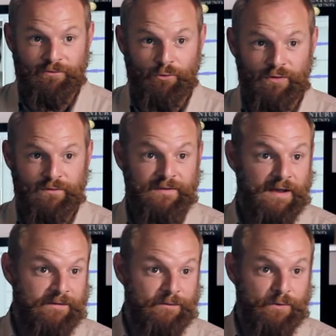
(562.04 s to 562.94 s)
for
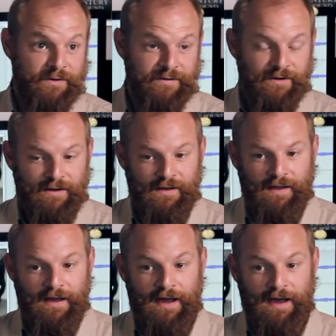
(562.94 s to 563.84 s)
data storage.
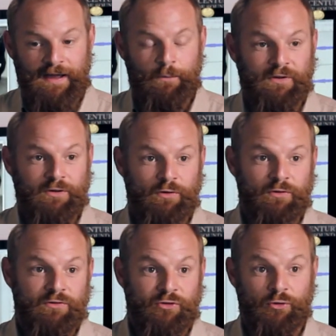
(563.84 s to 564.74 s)
And we
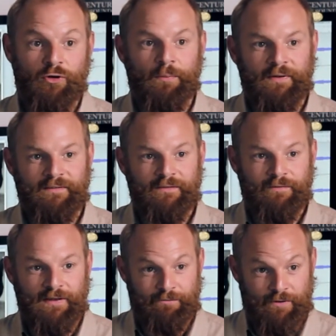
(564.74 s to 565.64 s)
do 2 copies
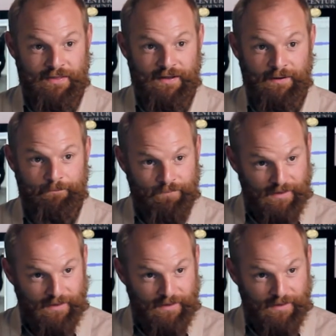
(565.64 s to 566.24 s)
of everything.